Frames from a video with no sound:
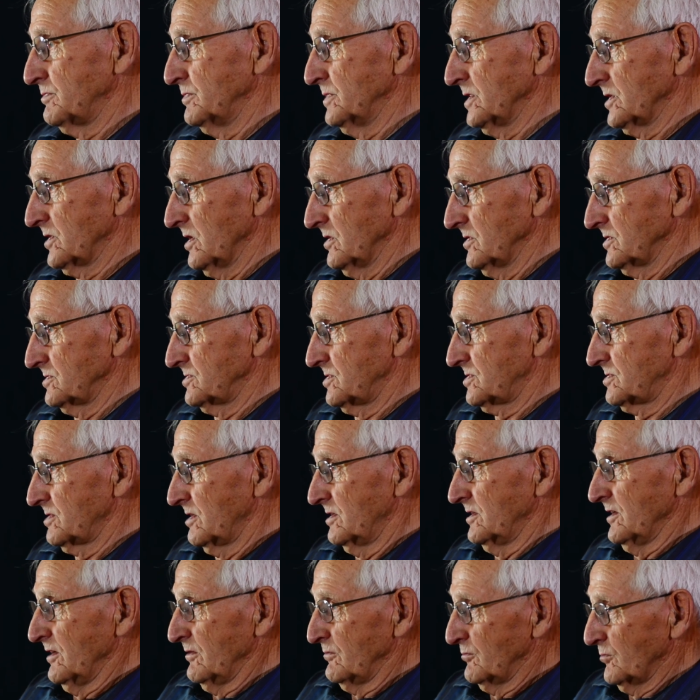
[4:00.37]
because
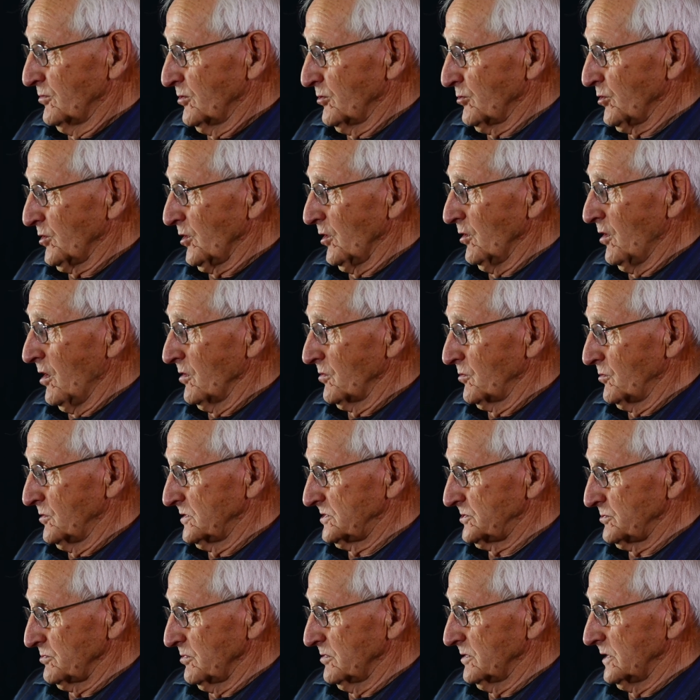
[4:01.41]
we were a long
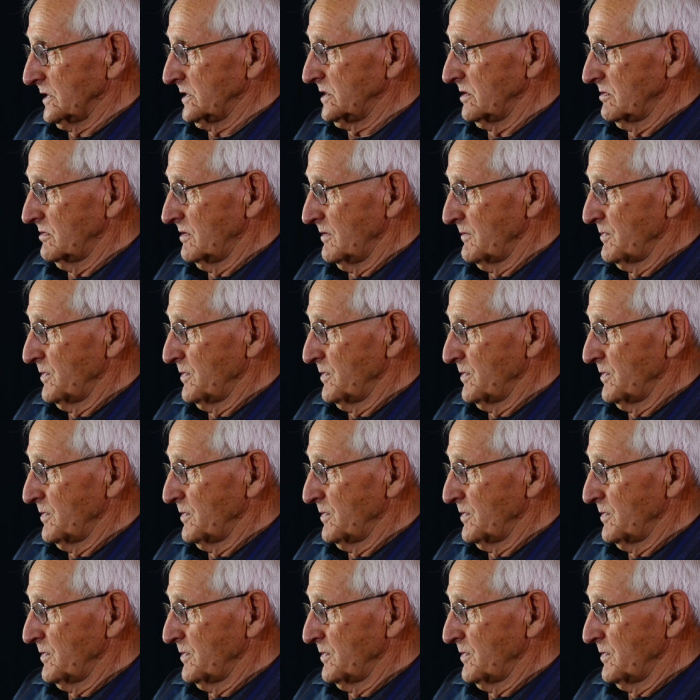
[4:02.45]
ways away,